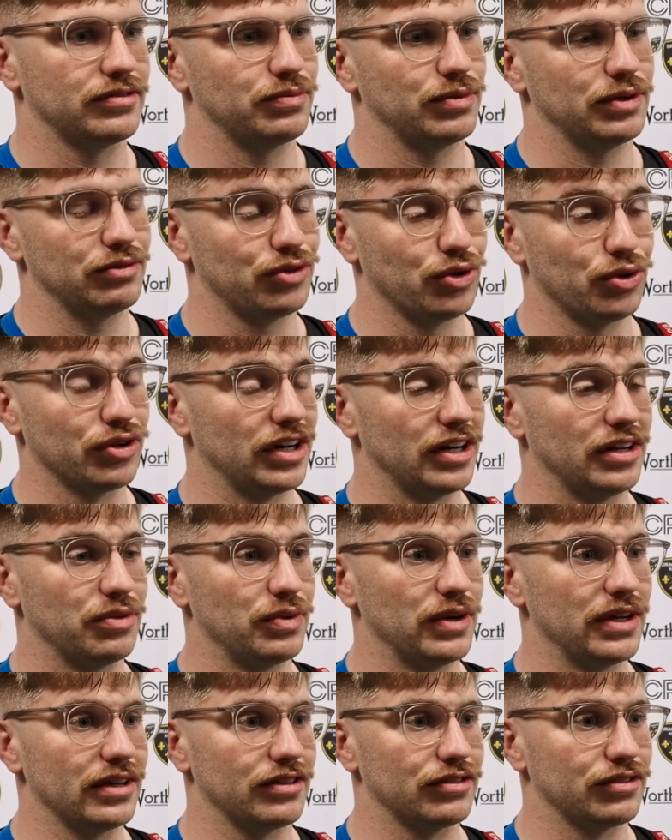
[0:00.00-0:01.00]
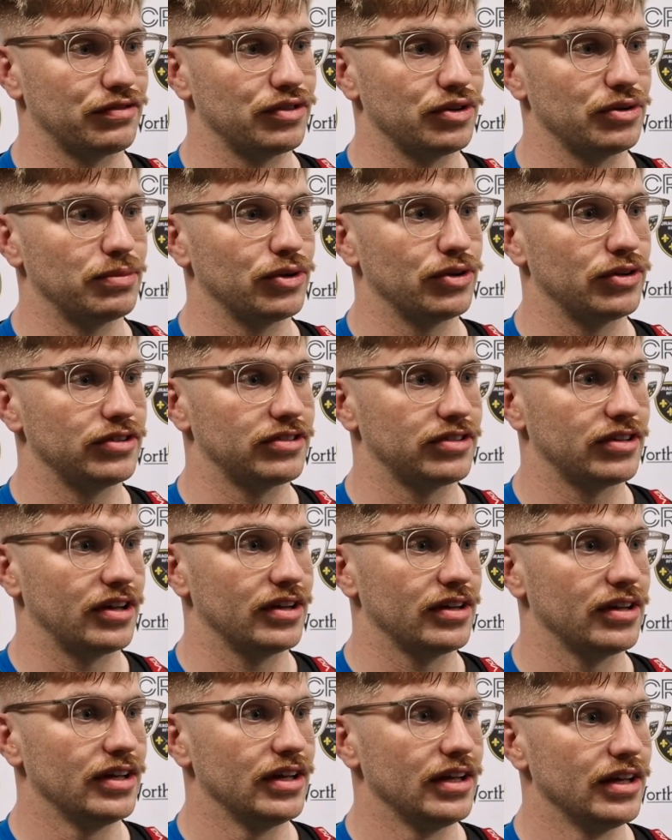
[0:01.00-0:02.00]
We were talking in the week, there's a few boys
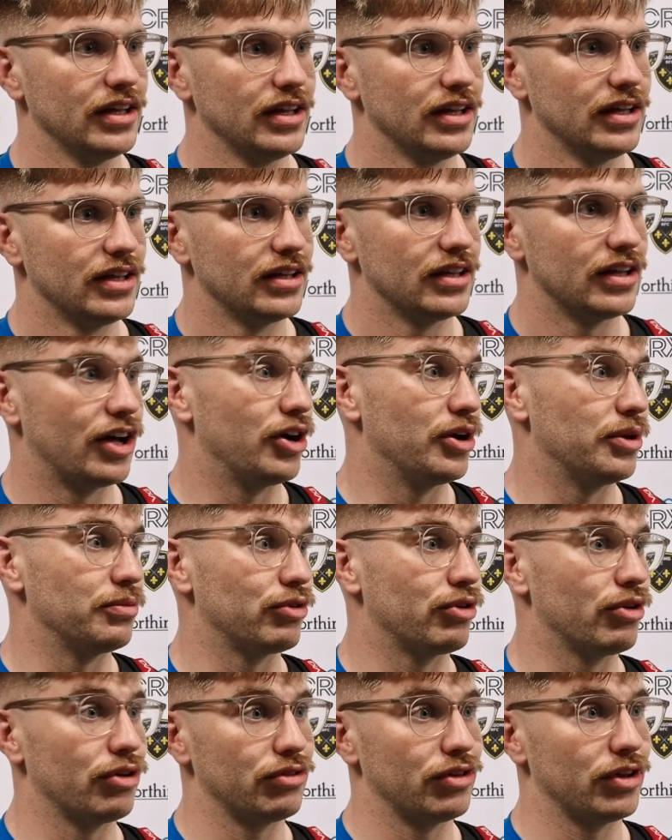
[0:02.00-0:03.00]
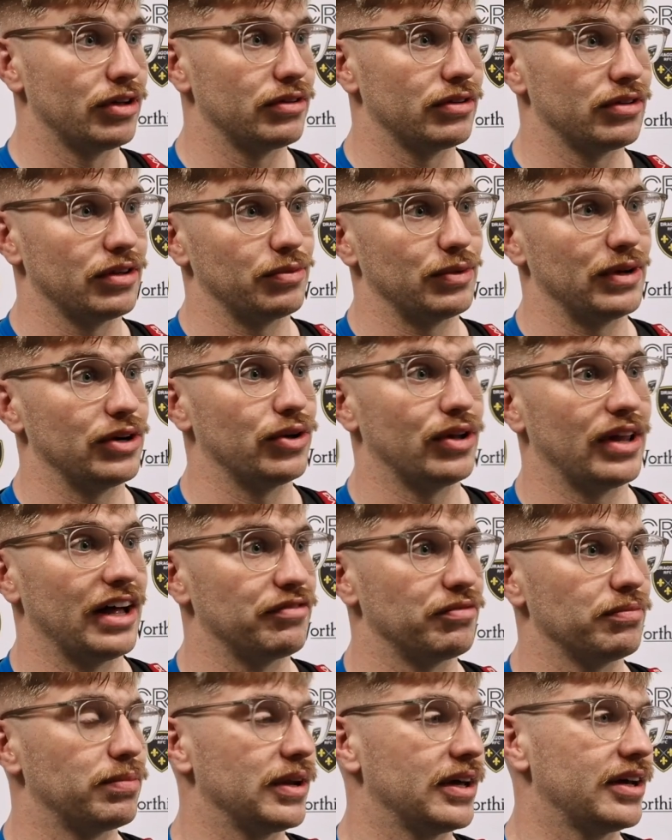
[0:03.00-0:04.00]
that are homegrown that we all
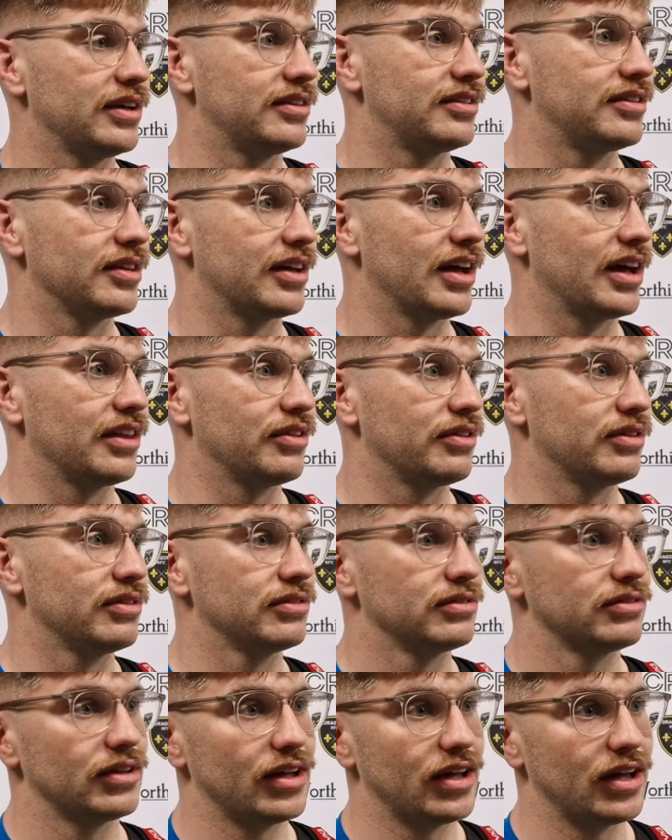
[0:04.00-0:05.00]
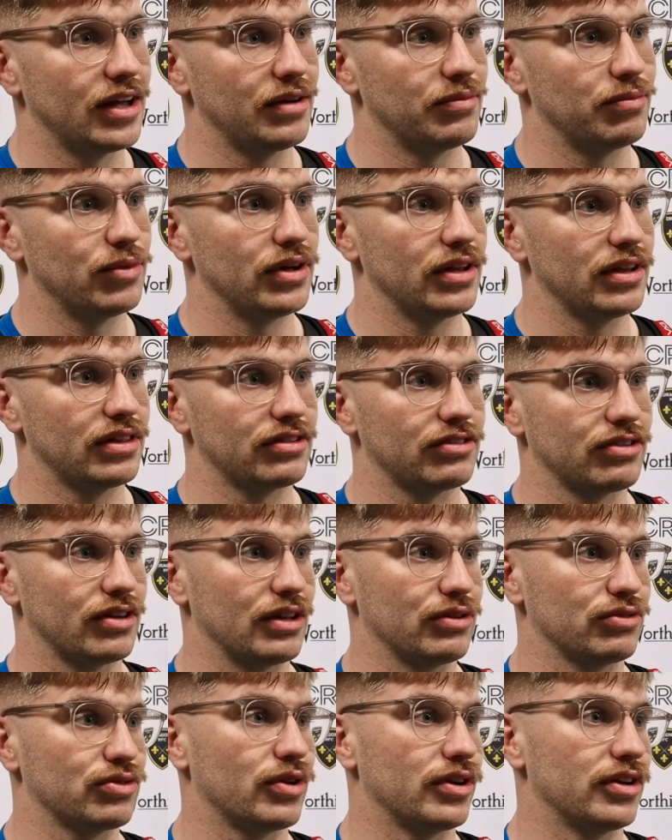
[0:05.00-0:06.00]
haven't played together with, so
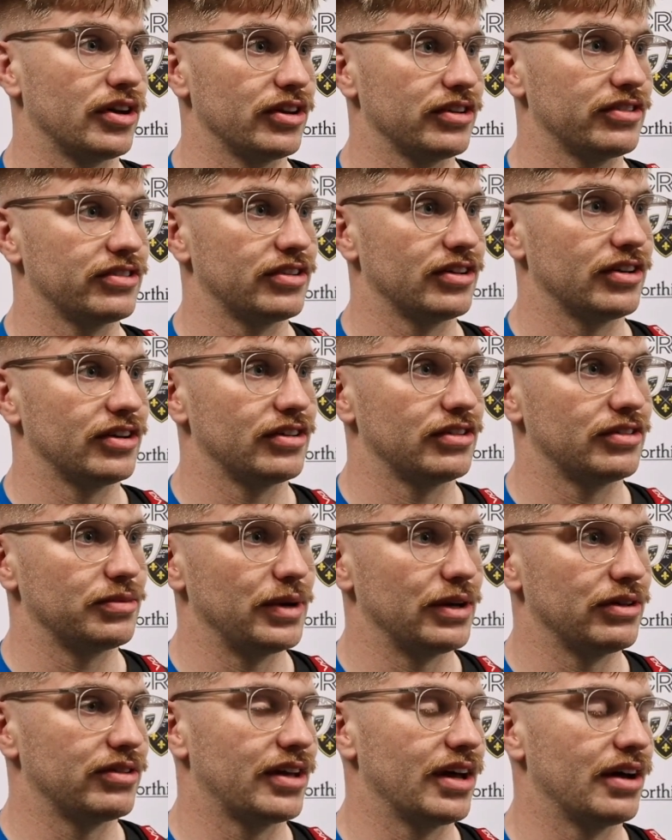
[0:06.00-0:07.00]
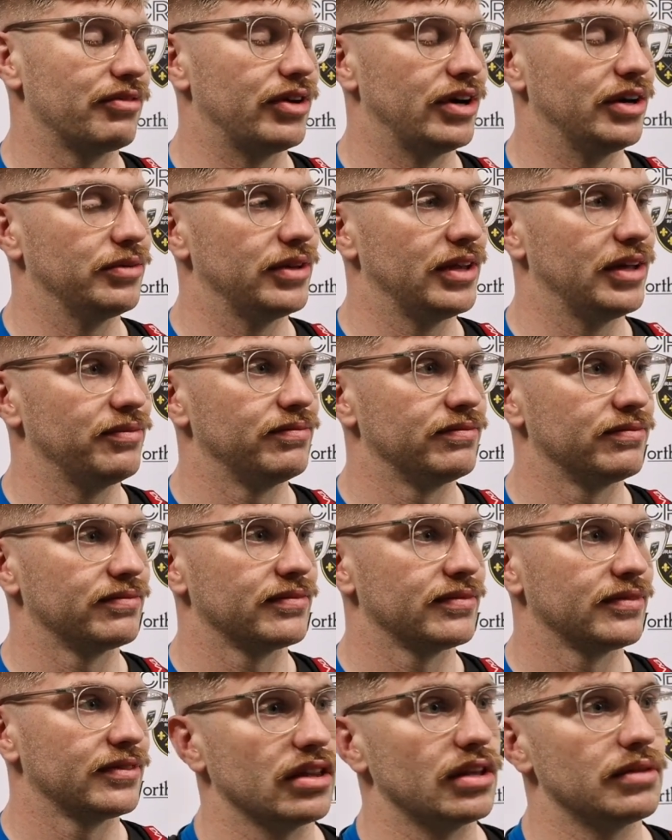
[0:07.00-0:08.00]
that was quite nice to be able to get around with them.
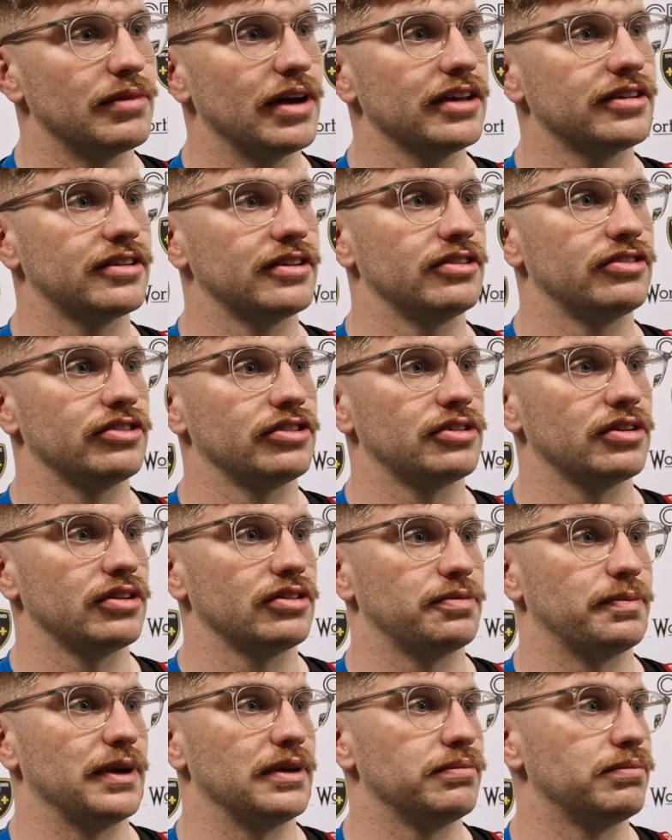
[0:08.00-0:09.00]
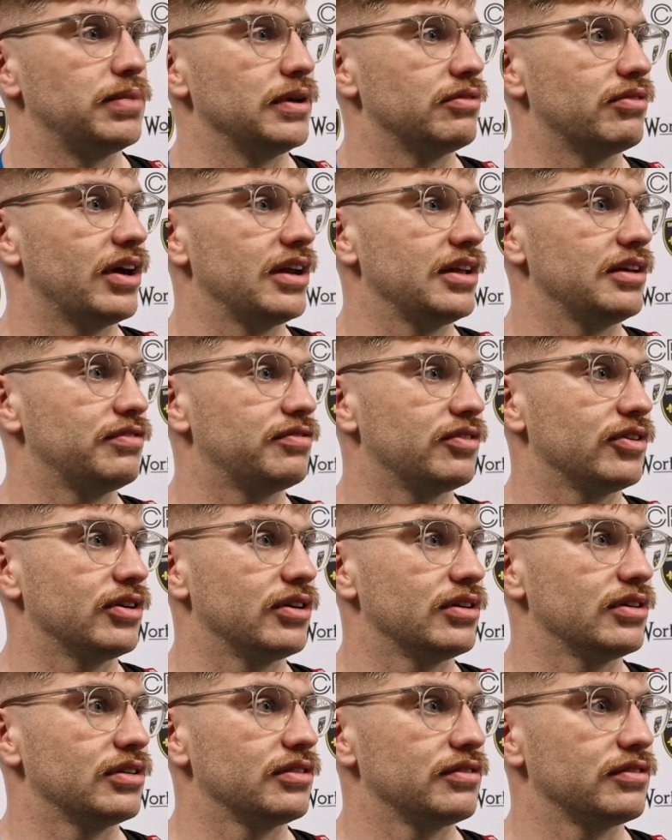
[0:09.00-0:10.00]
I think the message has been be ready
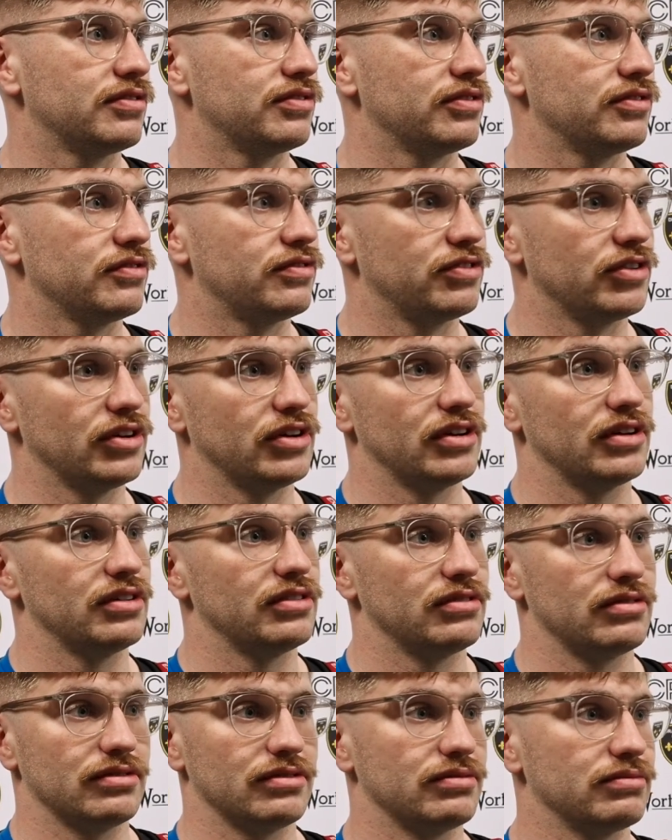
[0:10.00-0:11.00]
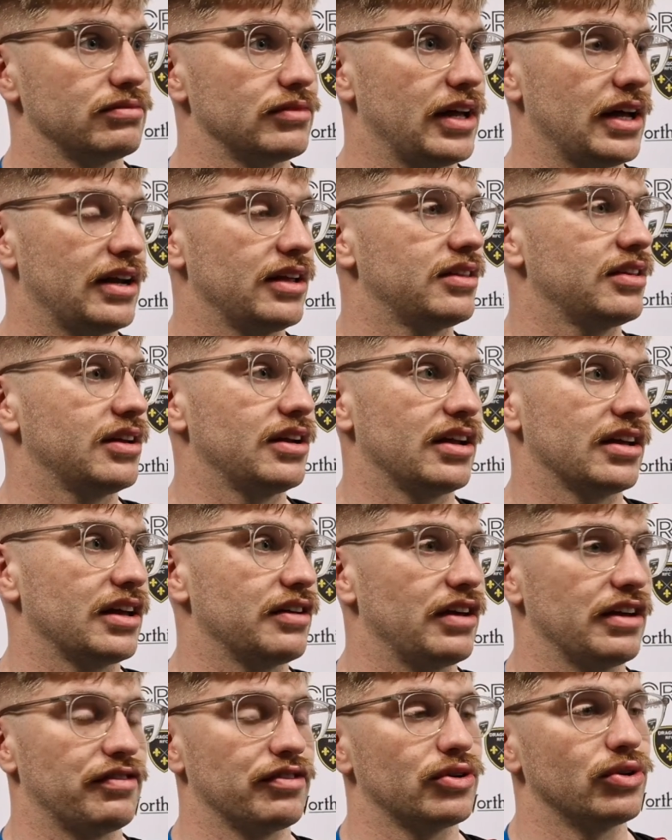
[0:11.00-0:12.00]
for anything like
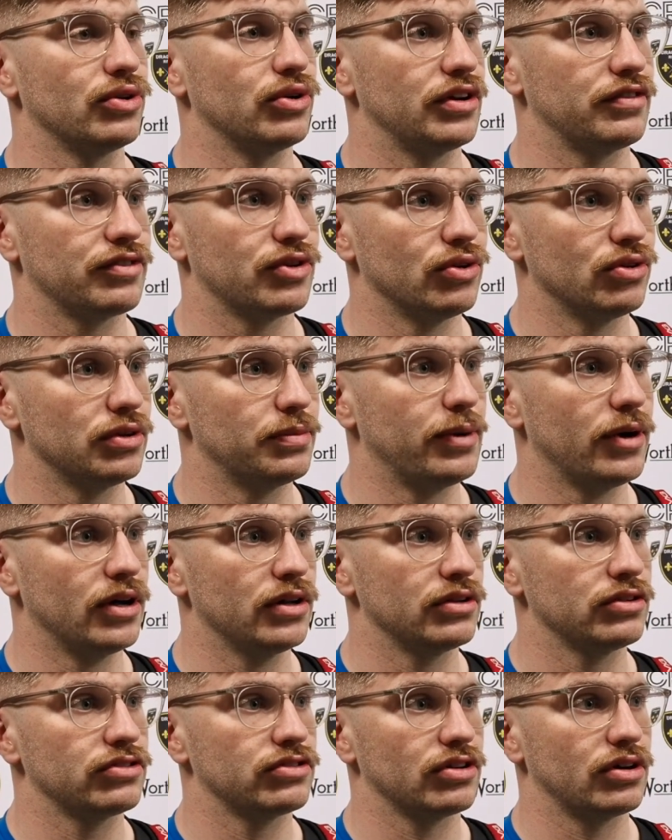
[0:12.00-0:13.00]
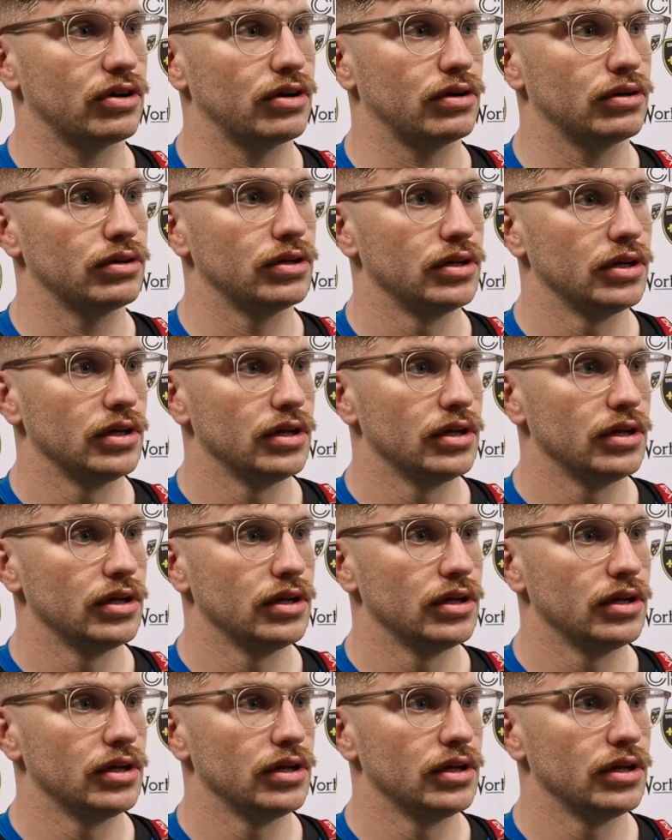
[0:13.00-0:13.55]
it if called upon, so